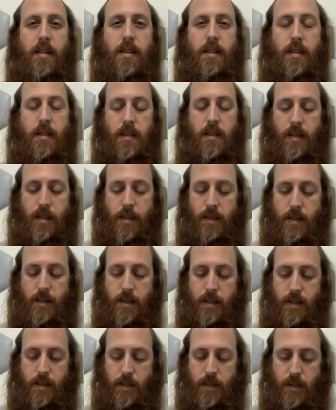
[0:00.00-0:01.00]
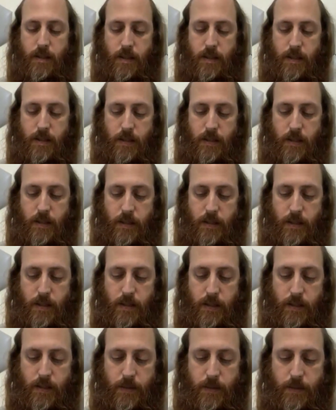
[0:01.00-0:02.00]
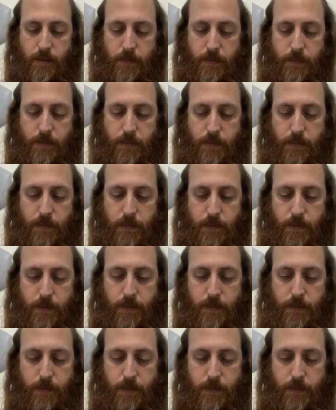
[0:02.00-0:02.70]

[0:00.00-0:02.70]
(no one is talking)